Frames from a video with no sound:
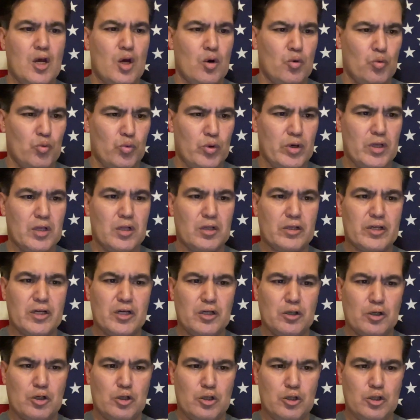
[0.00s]
will
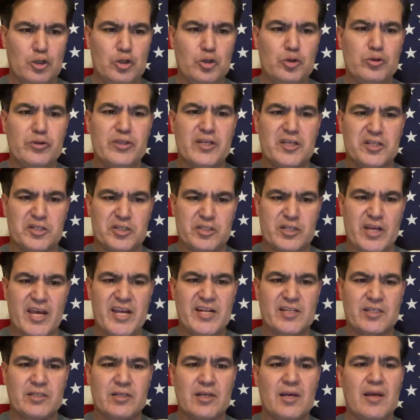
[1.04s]
conclude the
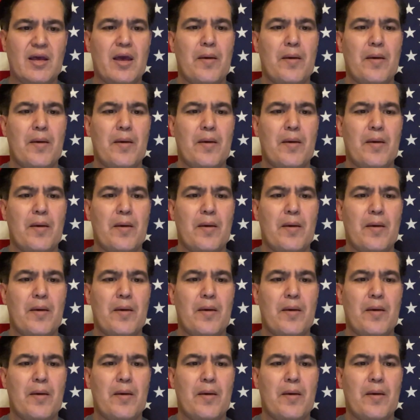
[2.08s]
state's